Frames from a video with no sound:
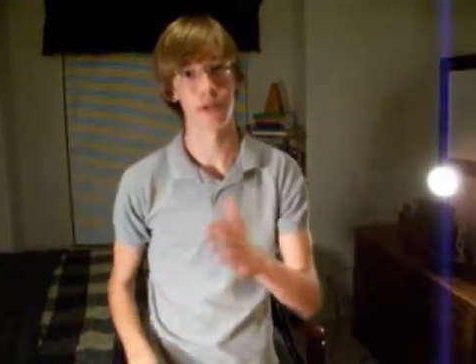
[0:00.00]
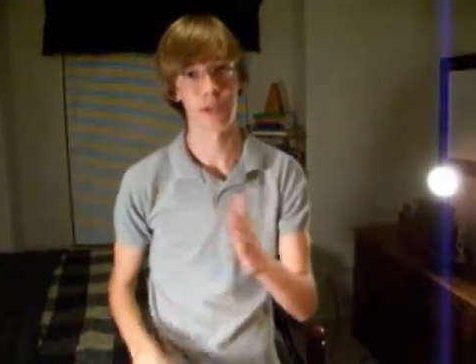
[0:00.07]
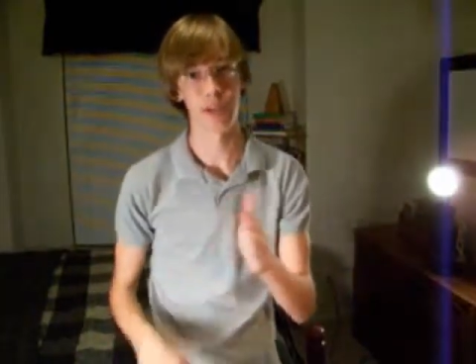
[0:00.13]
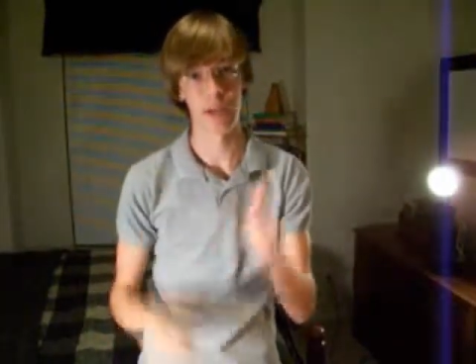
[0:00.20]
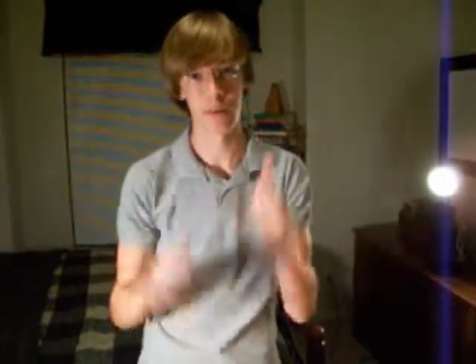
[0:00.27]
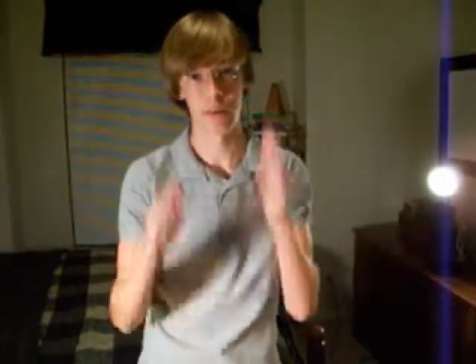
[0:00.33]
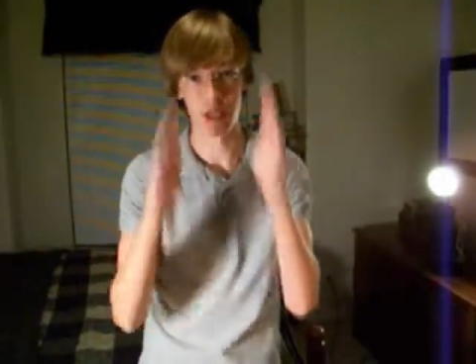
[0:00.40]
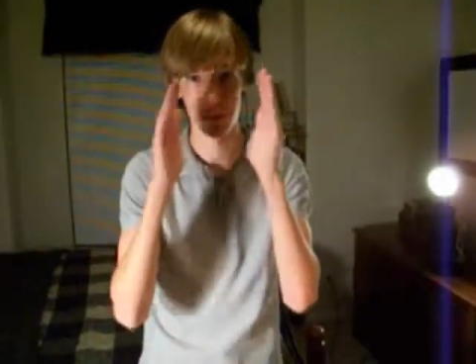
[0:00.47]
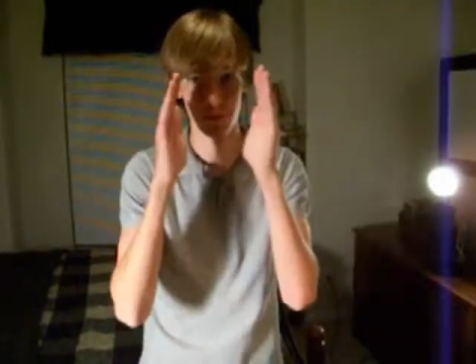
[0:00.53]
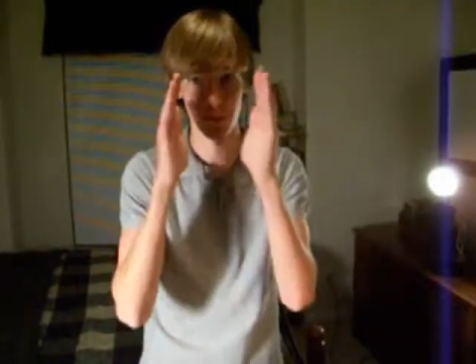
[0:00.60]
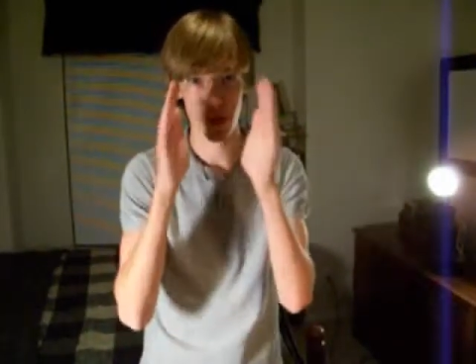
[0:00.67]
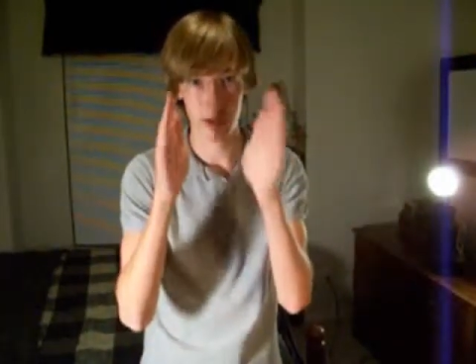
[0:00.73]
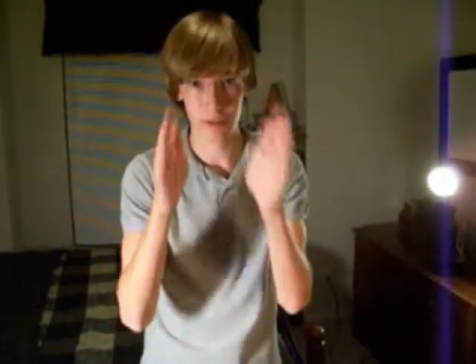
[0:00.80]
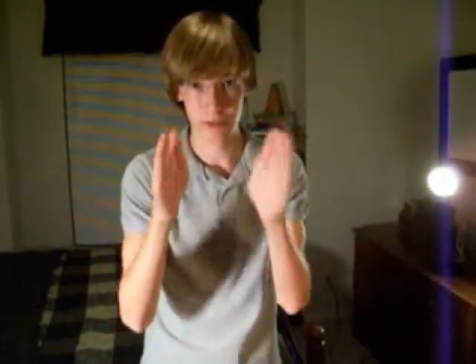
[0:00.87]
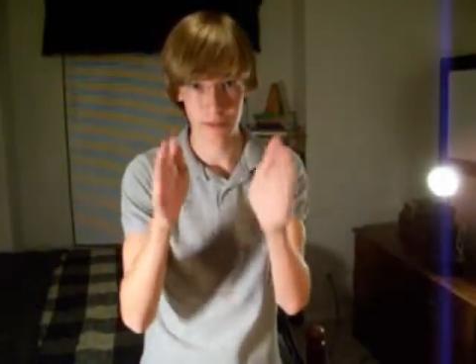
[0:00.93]
camera
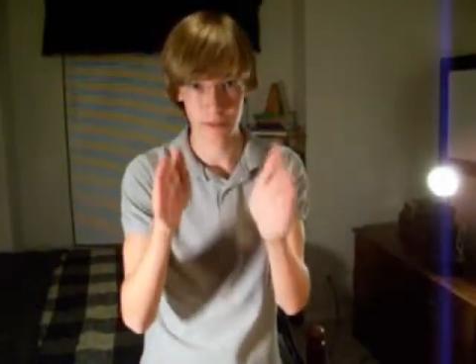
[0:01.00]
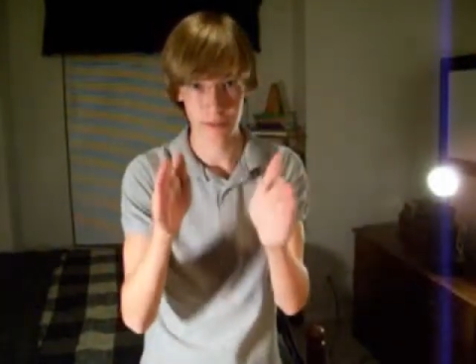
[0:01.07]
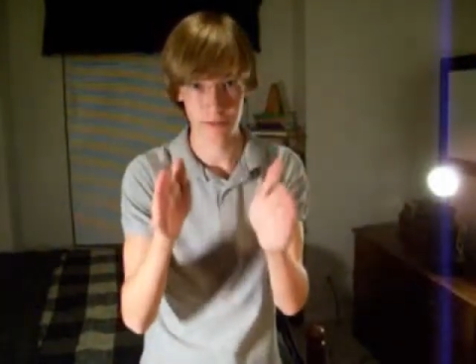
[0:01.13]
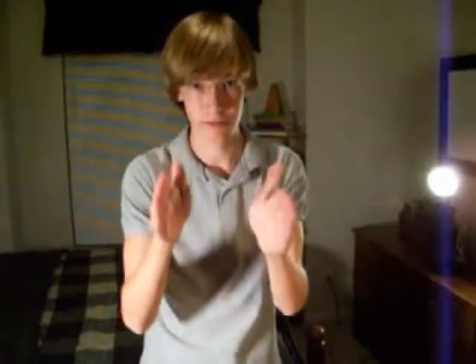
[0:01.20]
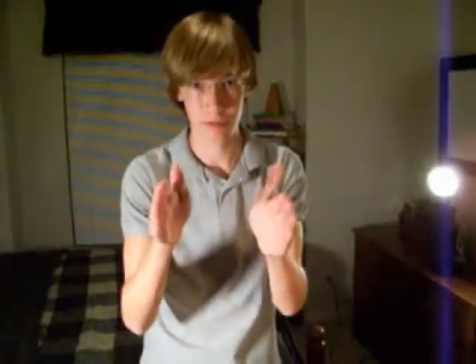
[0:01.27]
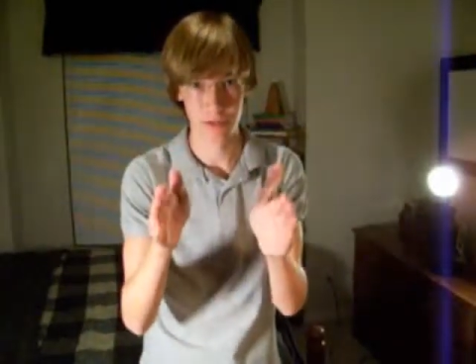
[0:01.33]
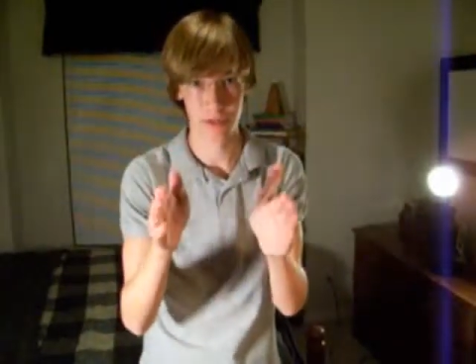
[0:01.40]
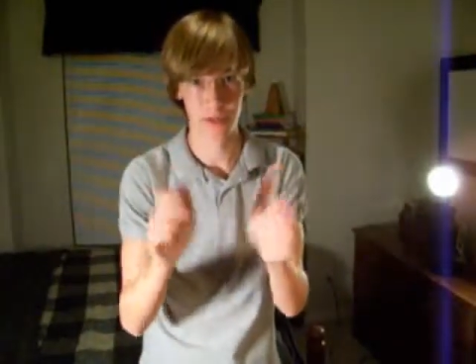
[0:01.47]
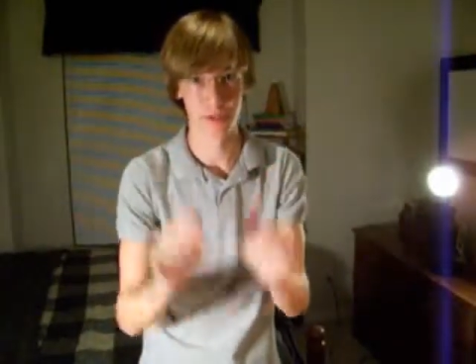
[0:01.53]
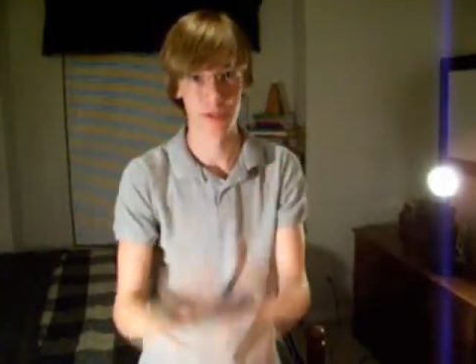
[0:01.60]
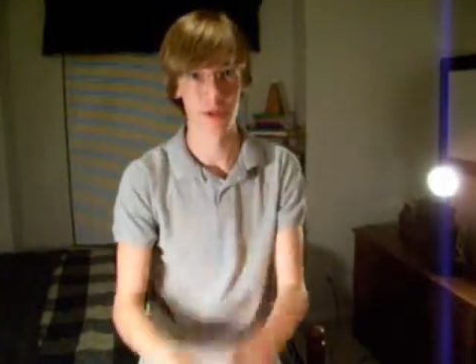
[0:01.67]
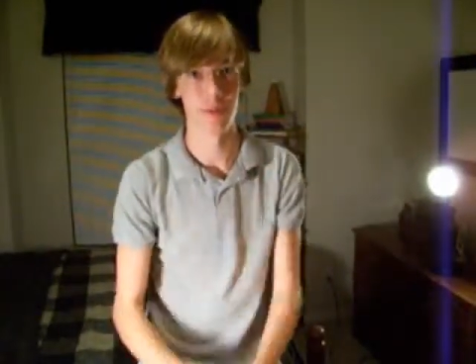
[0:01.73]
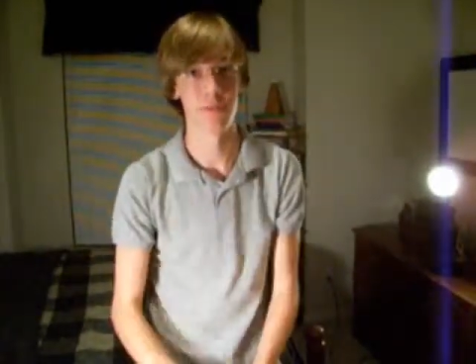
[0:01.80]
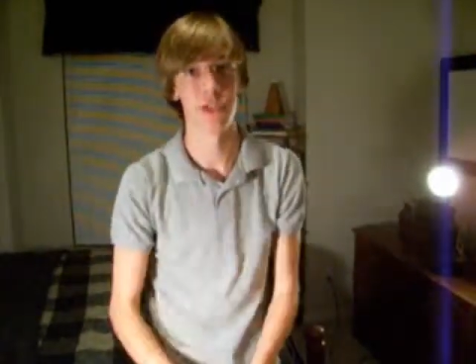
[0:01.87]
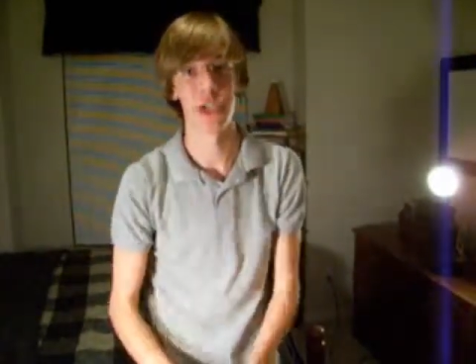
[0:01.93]
directly in front of your
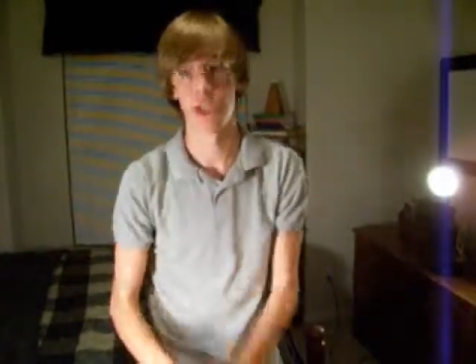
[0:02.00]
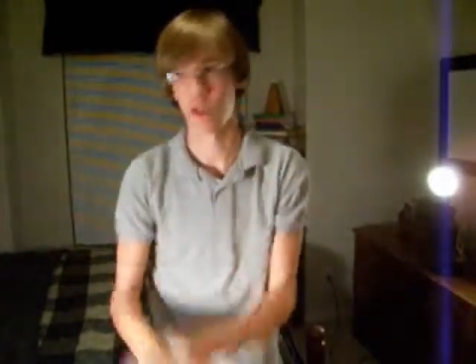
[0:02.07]
subject,